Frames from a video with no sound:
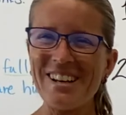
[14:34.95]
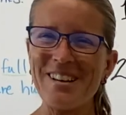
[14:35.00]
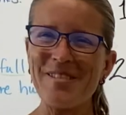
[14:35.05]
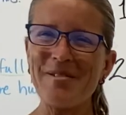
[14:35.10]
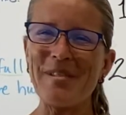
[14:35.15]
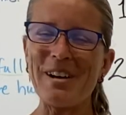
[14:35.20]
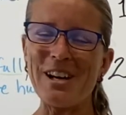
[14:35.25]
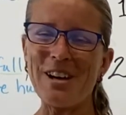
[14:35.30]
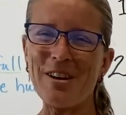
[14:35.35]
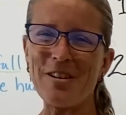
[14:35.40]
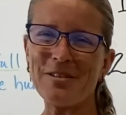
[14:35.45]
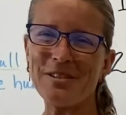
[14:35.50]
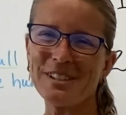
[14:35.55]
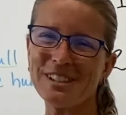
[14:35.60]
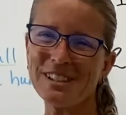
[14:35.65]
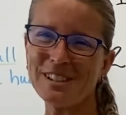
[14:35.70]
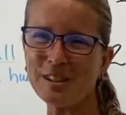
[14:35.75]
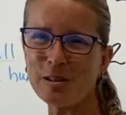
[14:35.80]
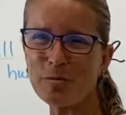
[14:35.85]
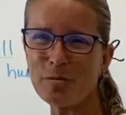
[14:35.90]
my office
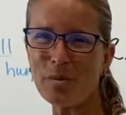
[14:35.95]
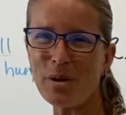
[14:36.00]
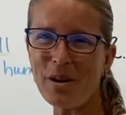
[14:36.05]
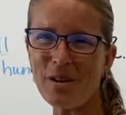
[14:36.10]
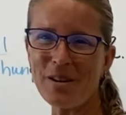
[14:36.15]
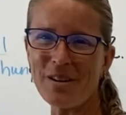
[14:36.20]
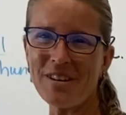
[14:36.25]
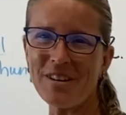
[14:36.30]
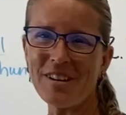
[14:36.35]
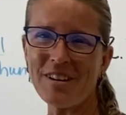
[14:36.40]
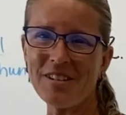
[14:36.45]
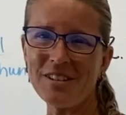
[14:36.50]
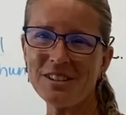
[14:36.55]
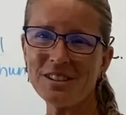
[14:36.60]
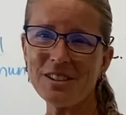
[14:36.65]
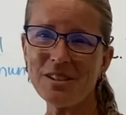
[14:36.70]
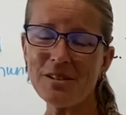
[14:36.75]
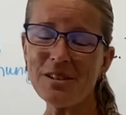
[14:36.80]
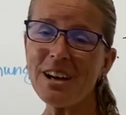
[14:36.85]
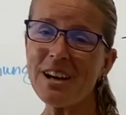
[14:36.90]
is in Parker,
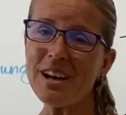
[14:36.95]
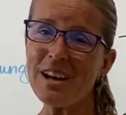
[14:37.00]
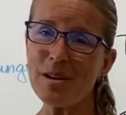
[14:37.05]
Arizona.